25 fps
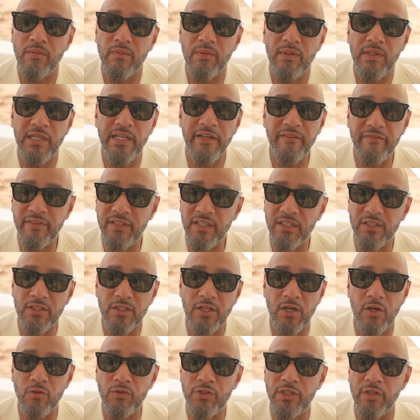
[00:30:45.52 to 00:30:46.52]
lived this
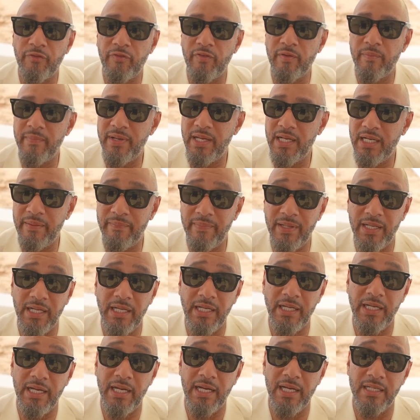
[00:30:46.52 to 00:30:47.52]
culture for
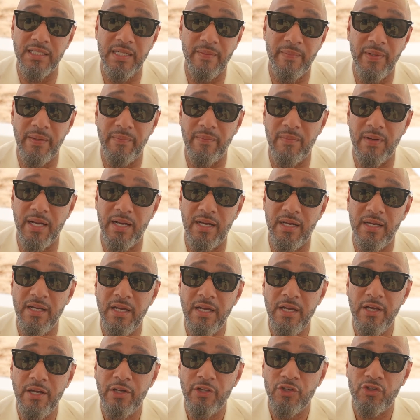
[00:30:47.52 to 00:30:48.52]
many years. I mean, my
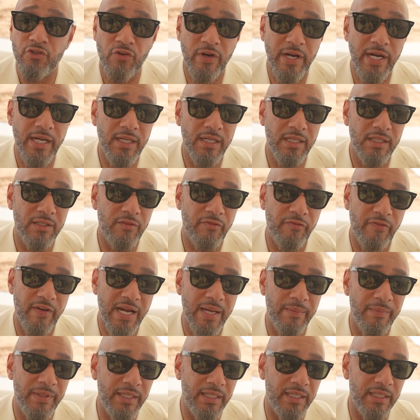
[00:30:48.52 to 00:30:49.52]
trainer's
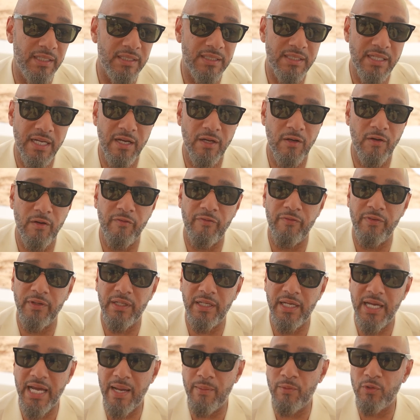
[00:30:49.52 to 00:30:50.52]
family can tell if a
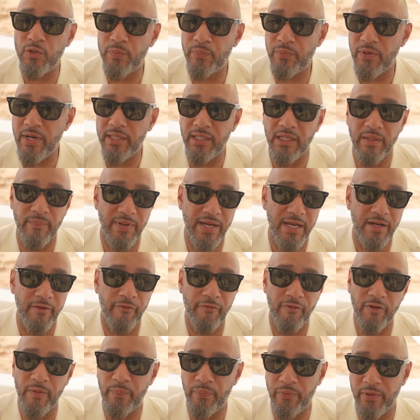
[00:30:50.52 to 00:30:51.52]
camel's pregnant by the
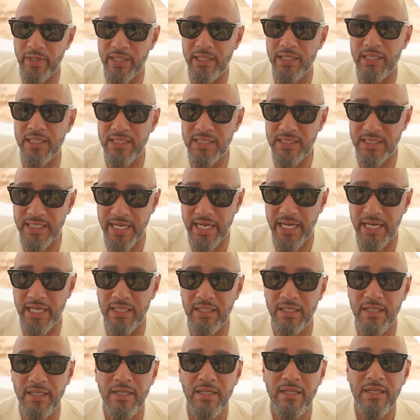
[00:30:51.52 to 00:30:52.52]
footprint in the
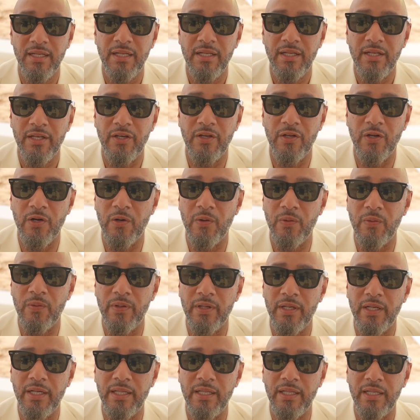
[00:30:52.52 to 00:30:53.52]
sand.
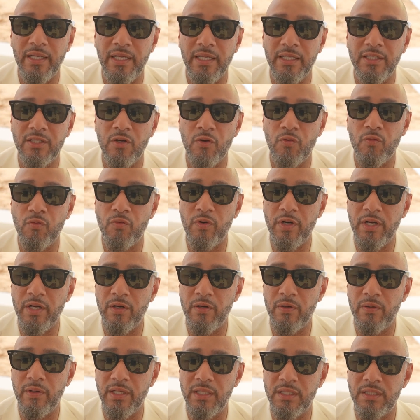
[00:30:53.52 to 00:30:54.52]
And it's
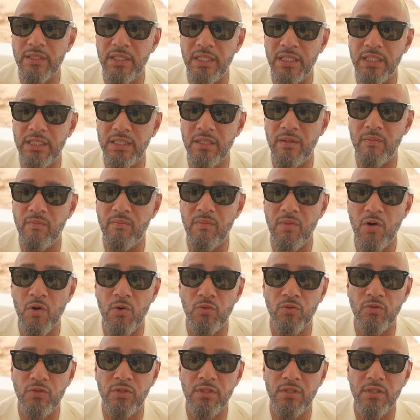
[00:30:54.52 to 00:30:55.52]
the
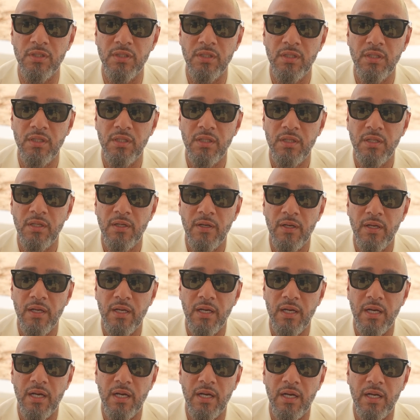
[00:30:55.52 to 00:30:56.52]
most
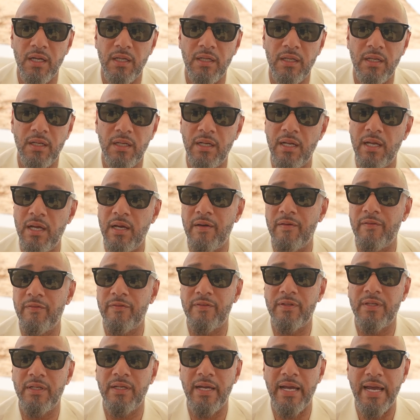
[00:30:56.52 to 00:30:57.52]

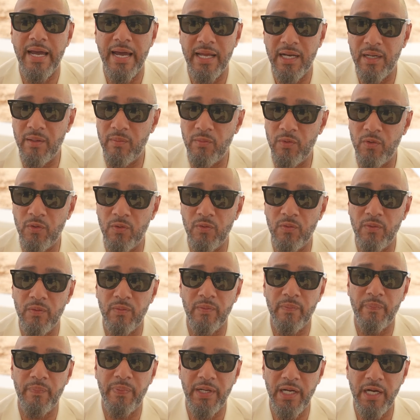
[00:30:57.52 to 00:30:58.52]
loved animal,
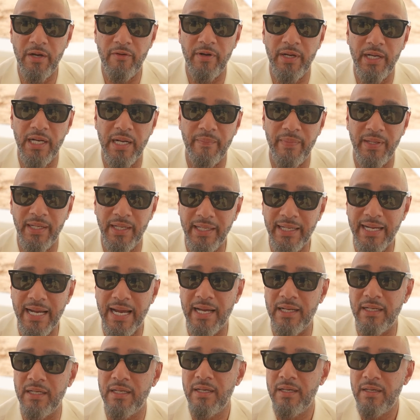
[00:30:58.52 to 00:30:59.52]
period. I mean, they
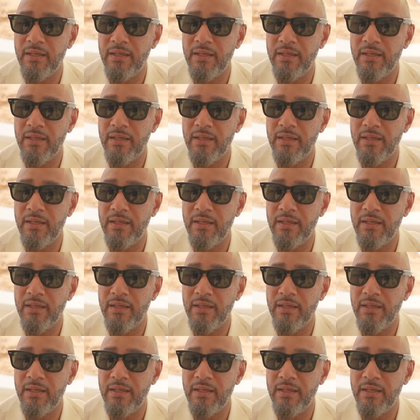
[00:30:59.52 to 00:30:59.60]
got